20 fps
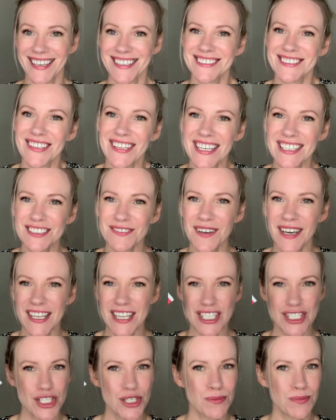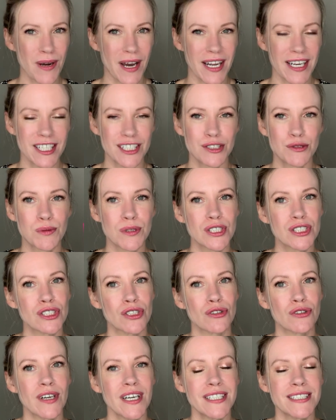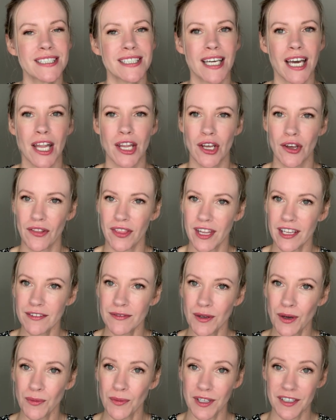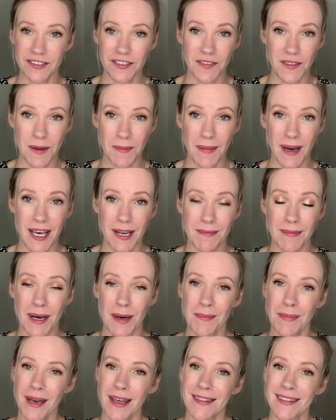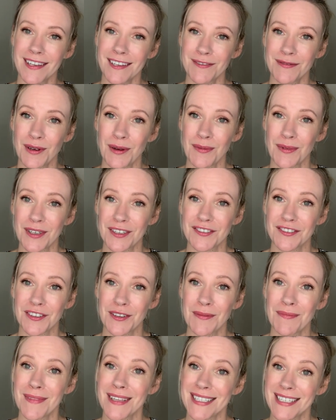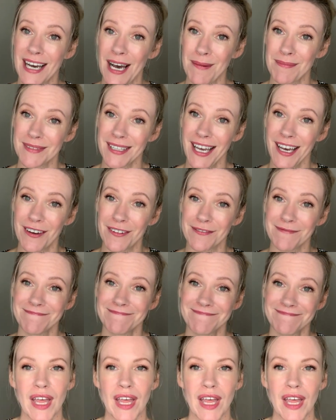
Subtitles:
So that's why the two products work so great together. This one works from the bottom up and this one works from the top down.